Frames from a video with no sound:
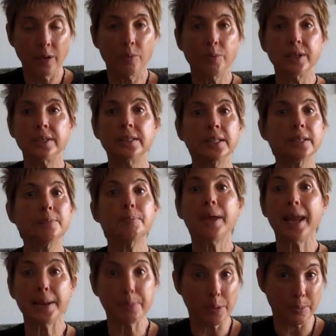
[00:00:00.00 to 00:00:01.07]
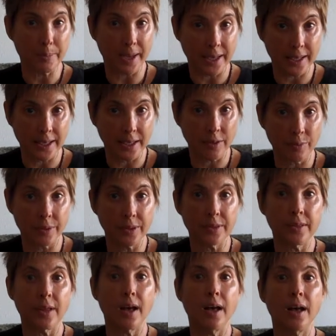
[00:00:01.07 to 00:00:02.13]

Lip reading: We did paper making with